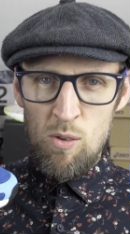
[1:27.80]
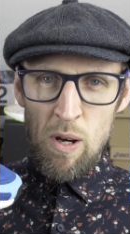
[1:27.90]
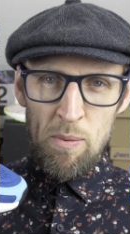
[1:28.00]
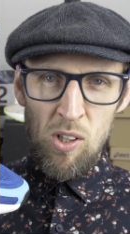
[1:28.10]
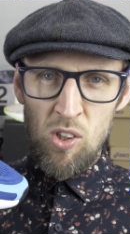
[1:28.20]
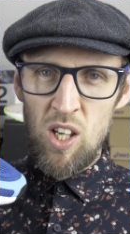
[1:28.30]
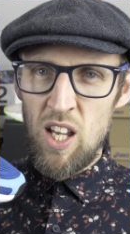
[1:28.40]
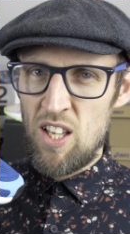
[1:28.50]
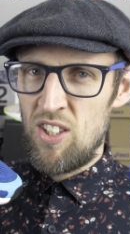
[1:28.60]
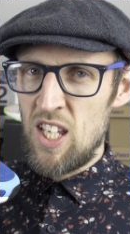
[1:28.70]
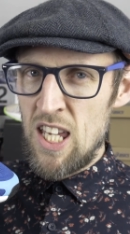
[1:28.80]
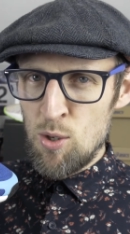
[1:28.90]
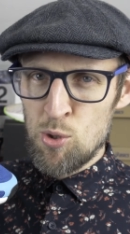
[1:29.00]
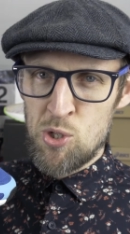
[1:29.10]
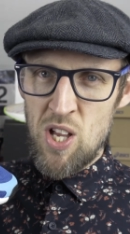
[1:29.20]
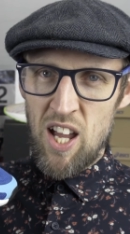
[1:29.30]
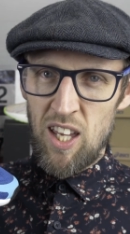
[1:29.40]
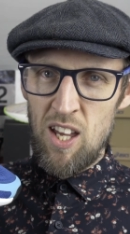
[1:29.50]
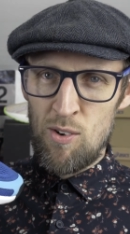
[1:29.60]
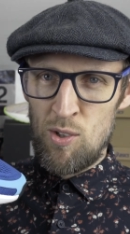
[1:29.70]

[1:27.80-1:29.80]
you might be looking at the heel stack here